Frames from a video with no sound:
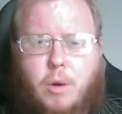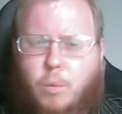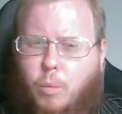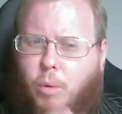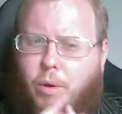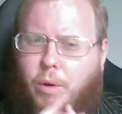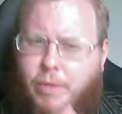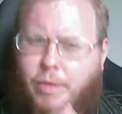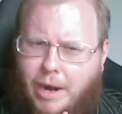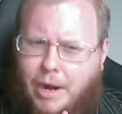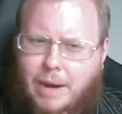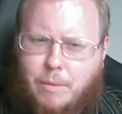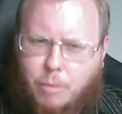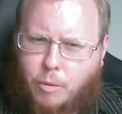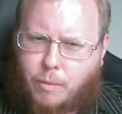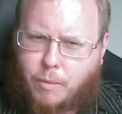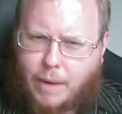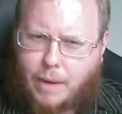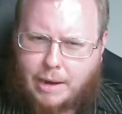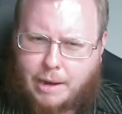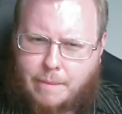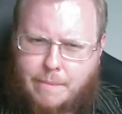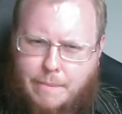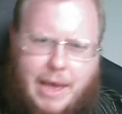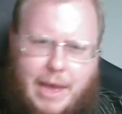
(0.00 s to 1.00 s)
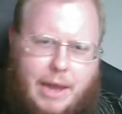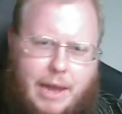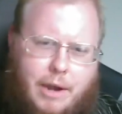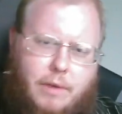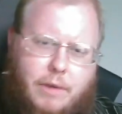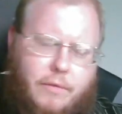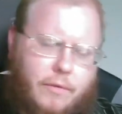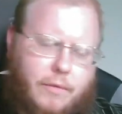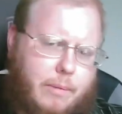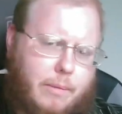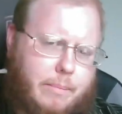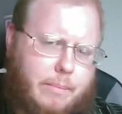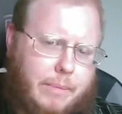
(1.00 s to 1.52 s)
One that I will recommend
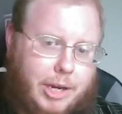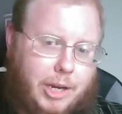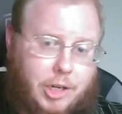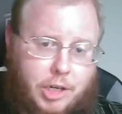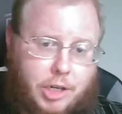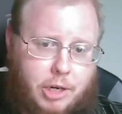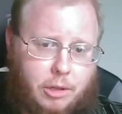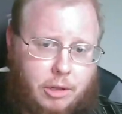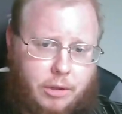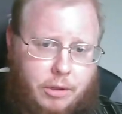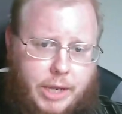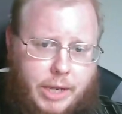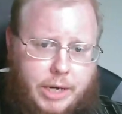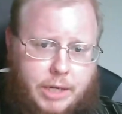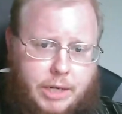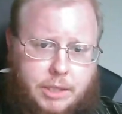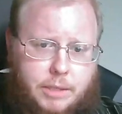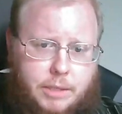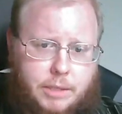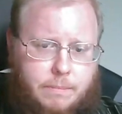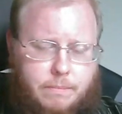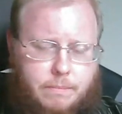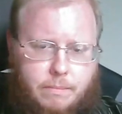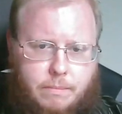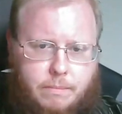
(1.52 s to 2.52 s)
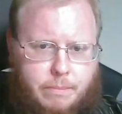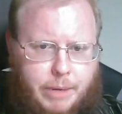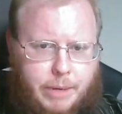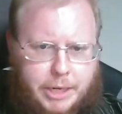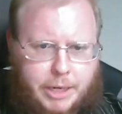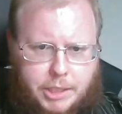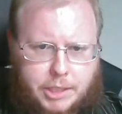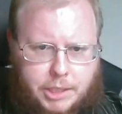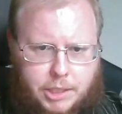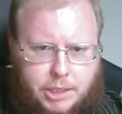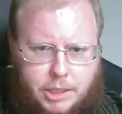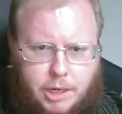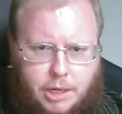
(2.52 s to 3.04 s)
from a channel that is by
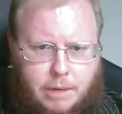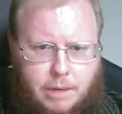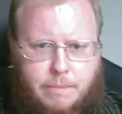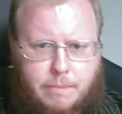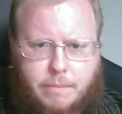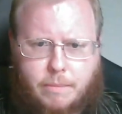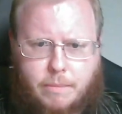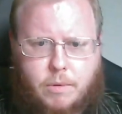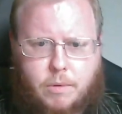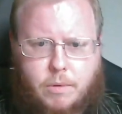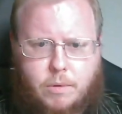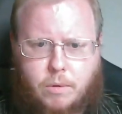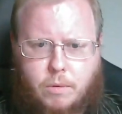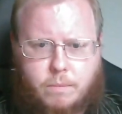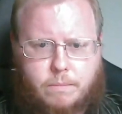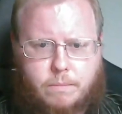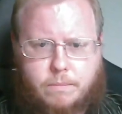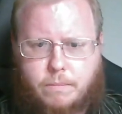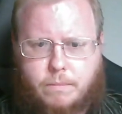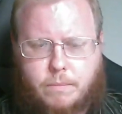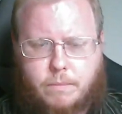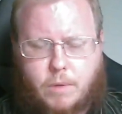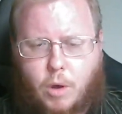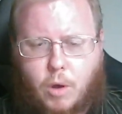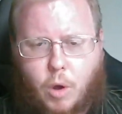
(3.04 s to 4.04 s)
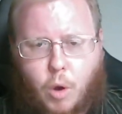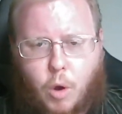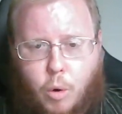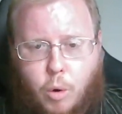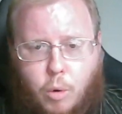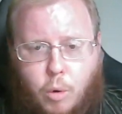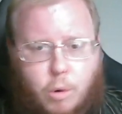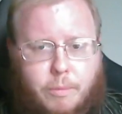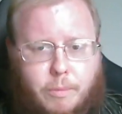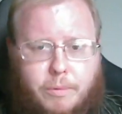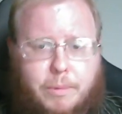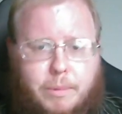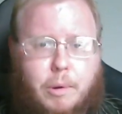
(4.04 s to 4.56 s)
some
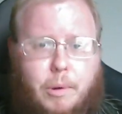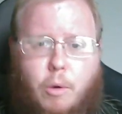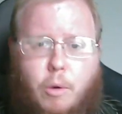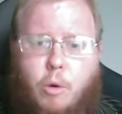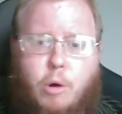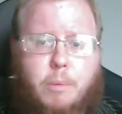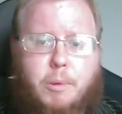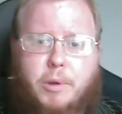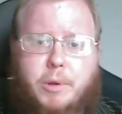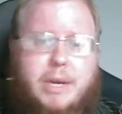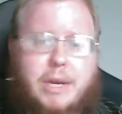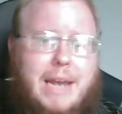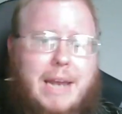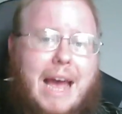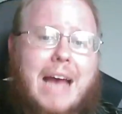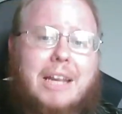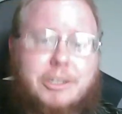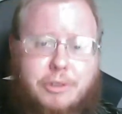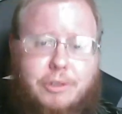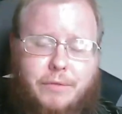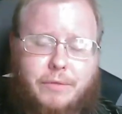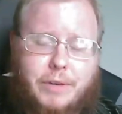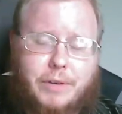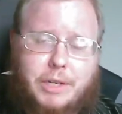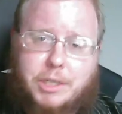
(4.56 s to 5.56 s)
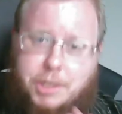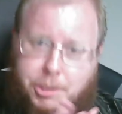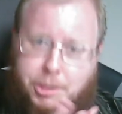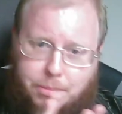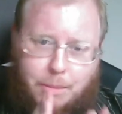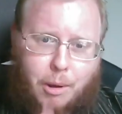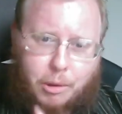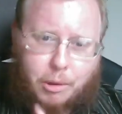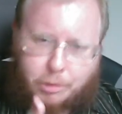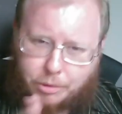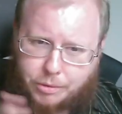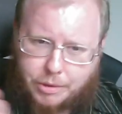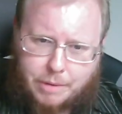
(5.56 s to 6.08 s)
horrible, horrible catastrophe,
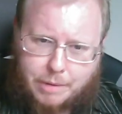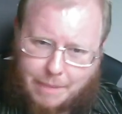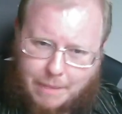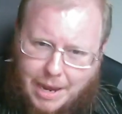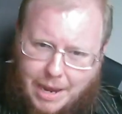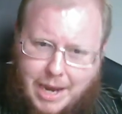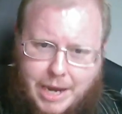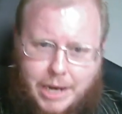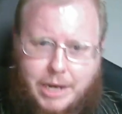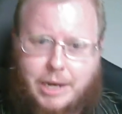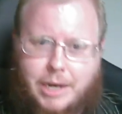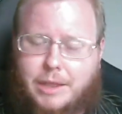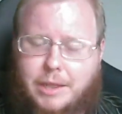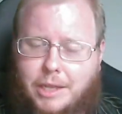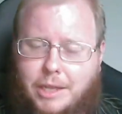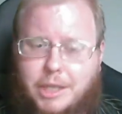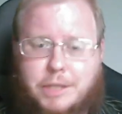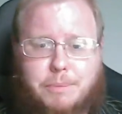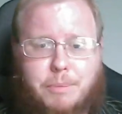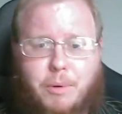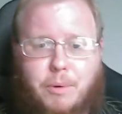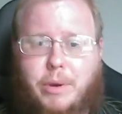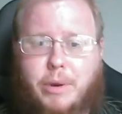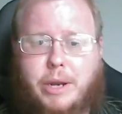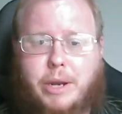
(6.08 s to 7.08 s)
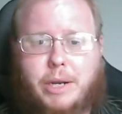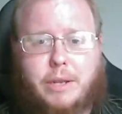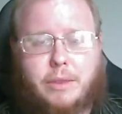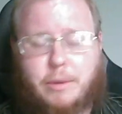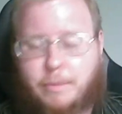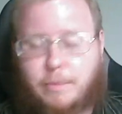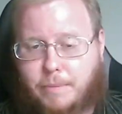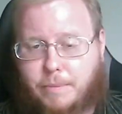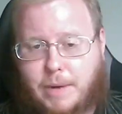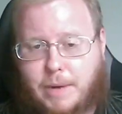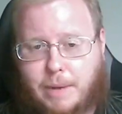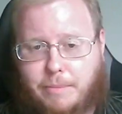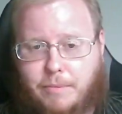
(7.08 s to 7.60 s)
smaller than mine at this point, at the
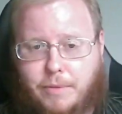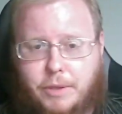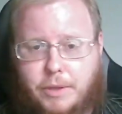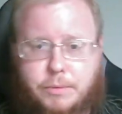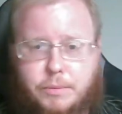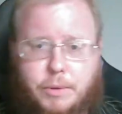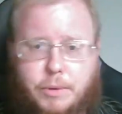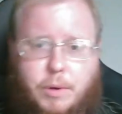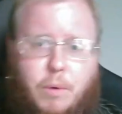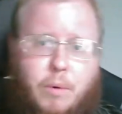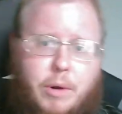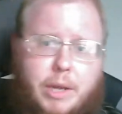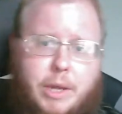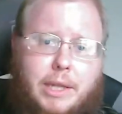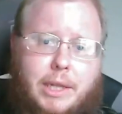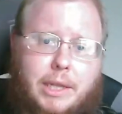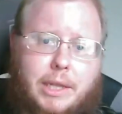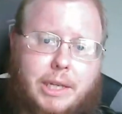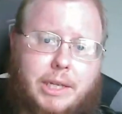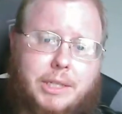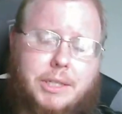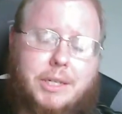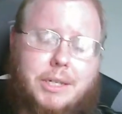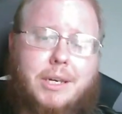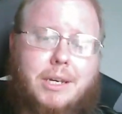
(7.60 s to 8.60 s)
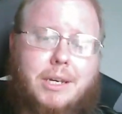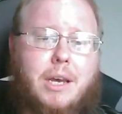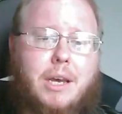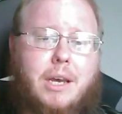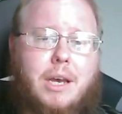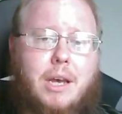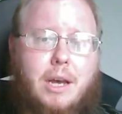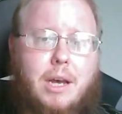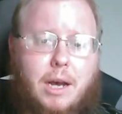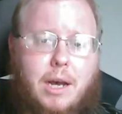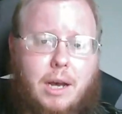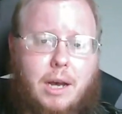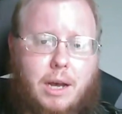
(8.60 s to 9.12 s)
time of this recording at least,
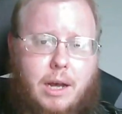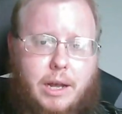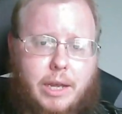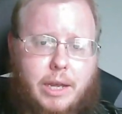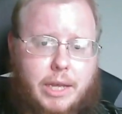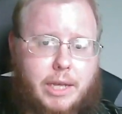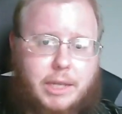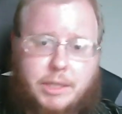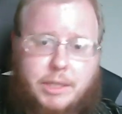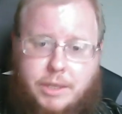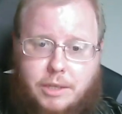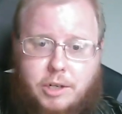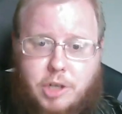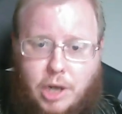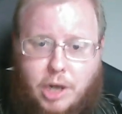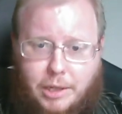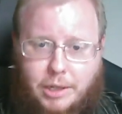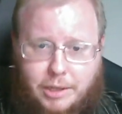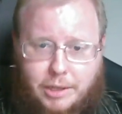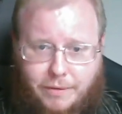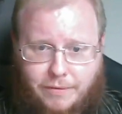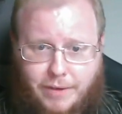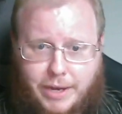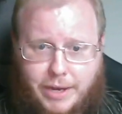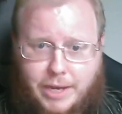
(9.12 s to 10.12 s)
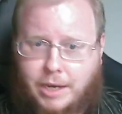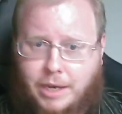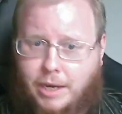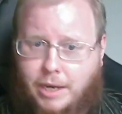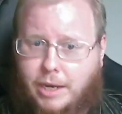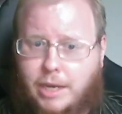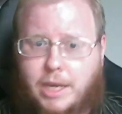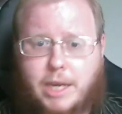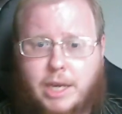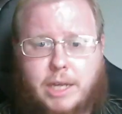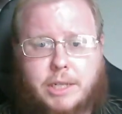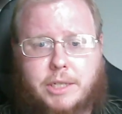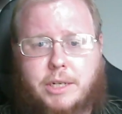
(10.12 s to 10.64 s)
uh, is the Jolly Viking.
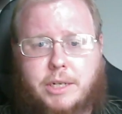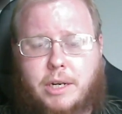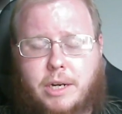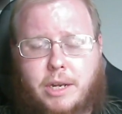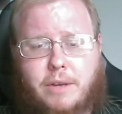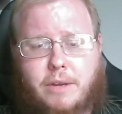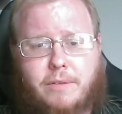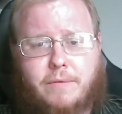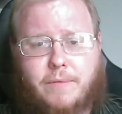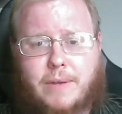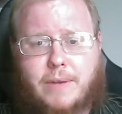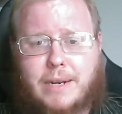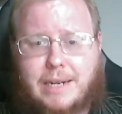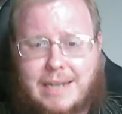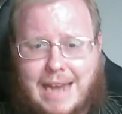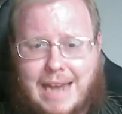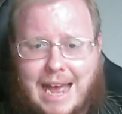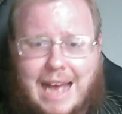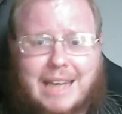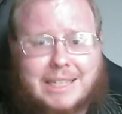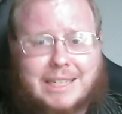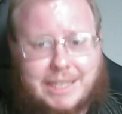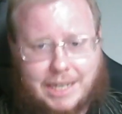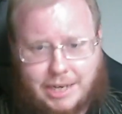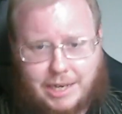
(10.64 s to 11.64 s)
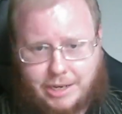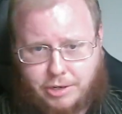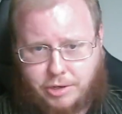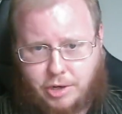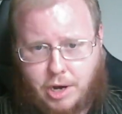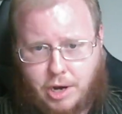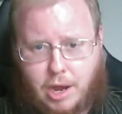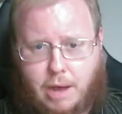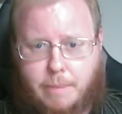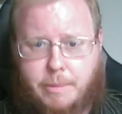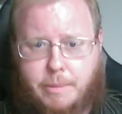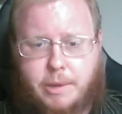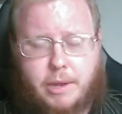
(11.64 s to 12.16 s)
He has done a fantastic
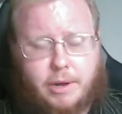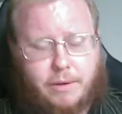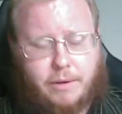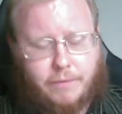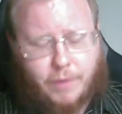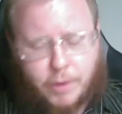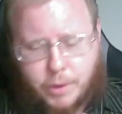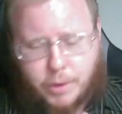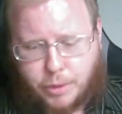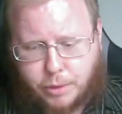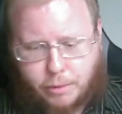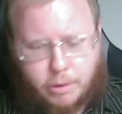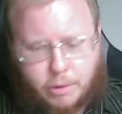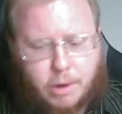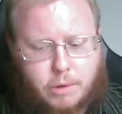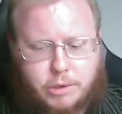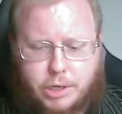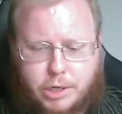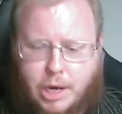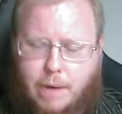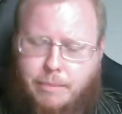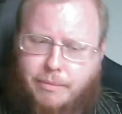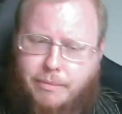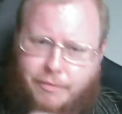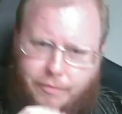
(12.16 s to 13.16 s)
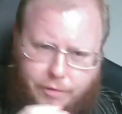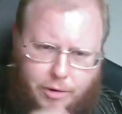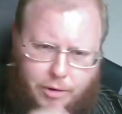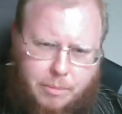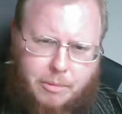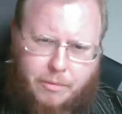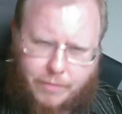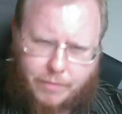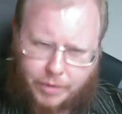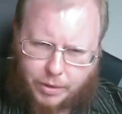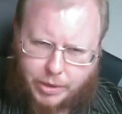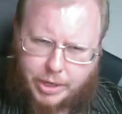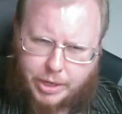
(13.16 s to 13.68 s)
job and a very thorough job from
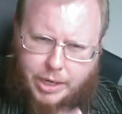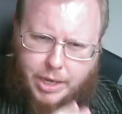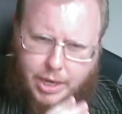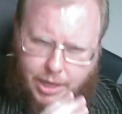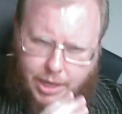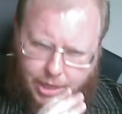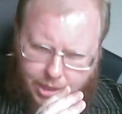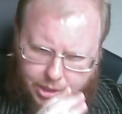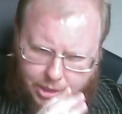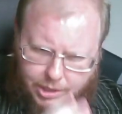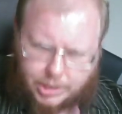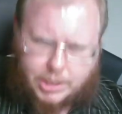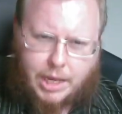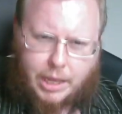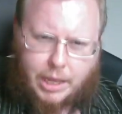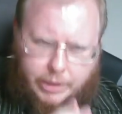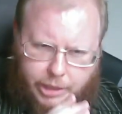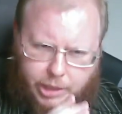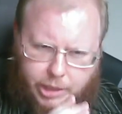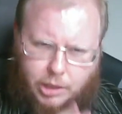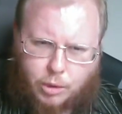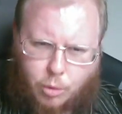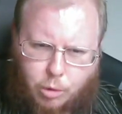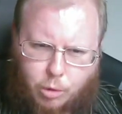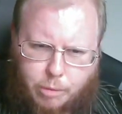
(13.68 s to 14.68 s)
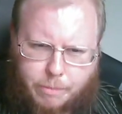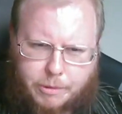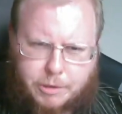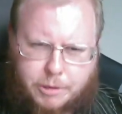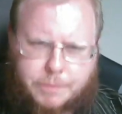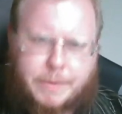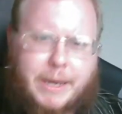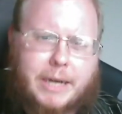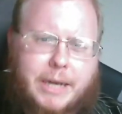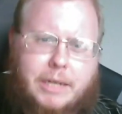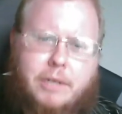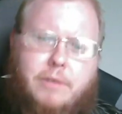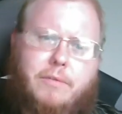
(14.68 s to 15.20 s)
a very solid lore
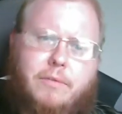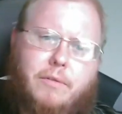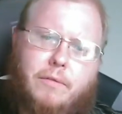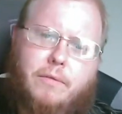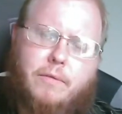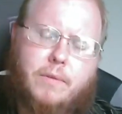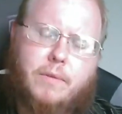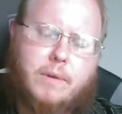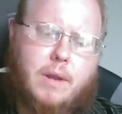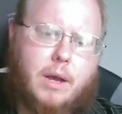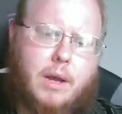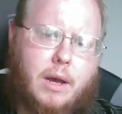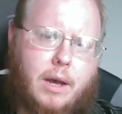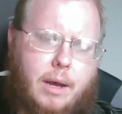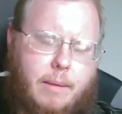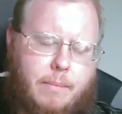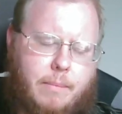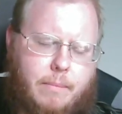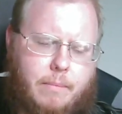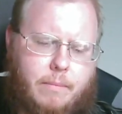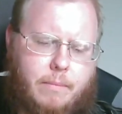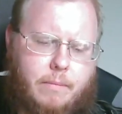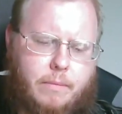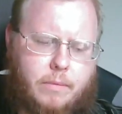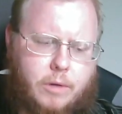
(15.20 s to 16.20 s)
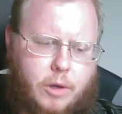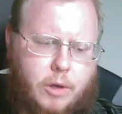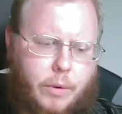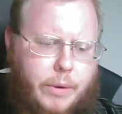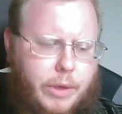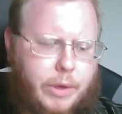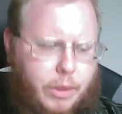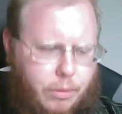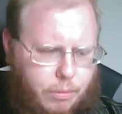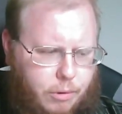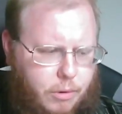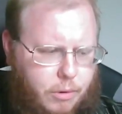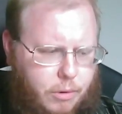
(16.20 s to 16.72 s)
perspective um,
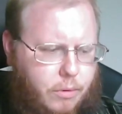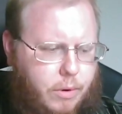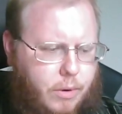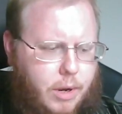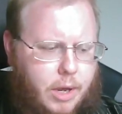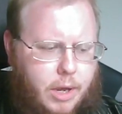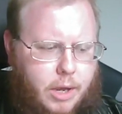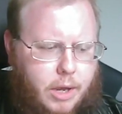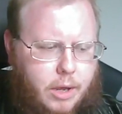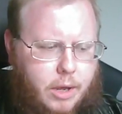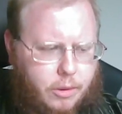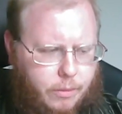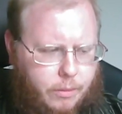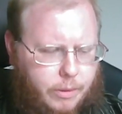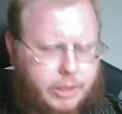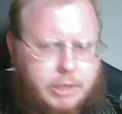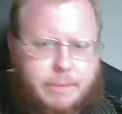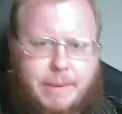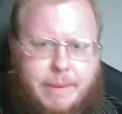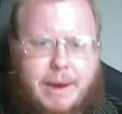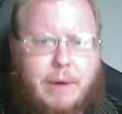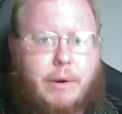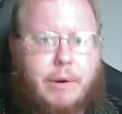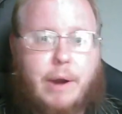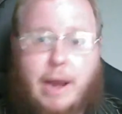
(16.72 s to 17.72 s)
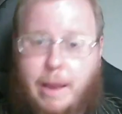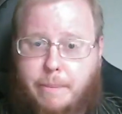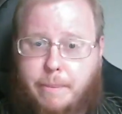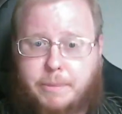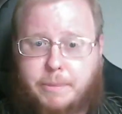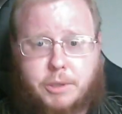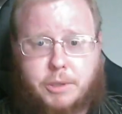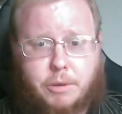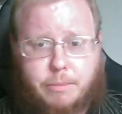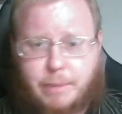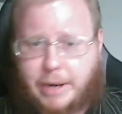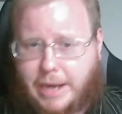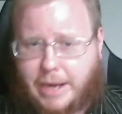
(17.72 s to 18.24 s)
going through the Rings of Power
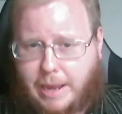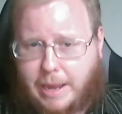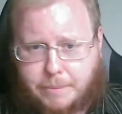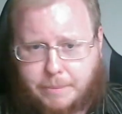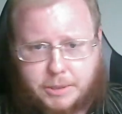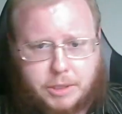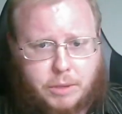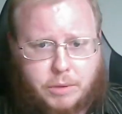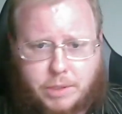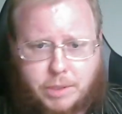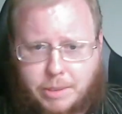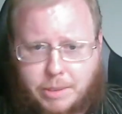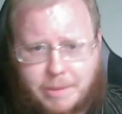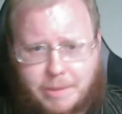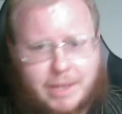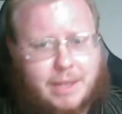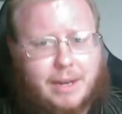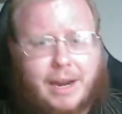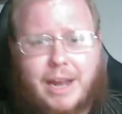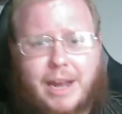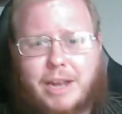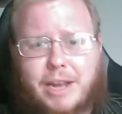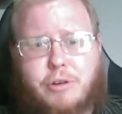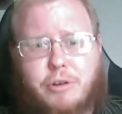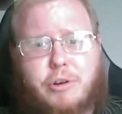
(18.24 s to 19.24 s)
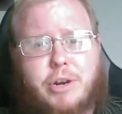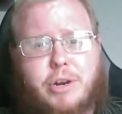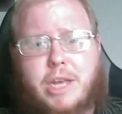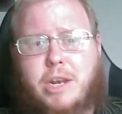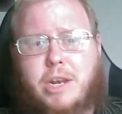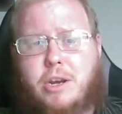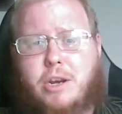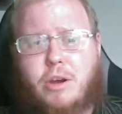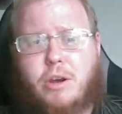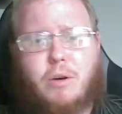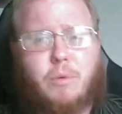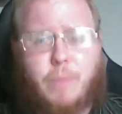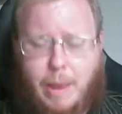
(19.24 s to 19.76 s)
episode by episode, something that I could
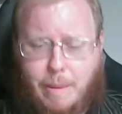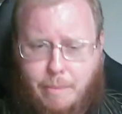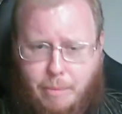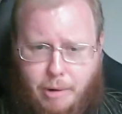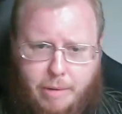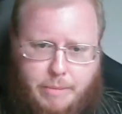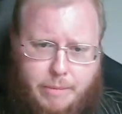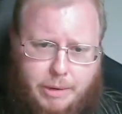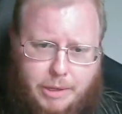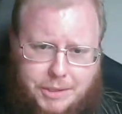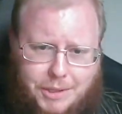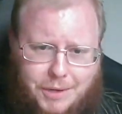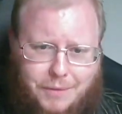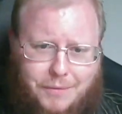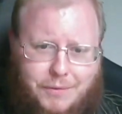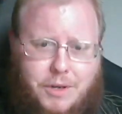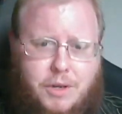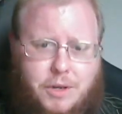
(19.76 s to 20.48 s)
in no way bring myself to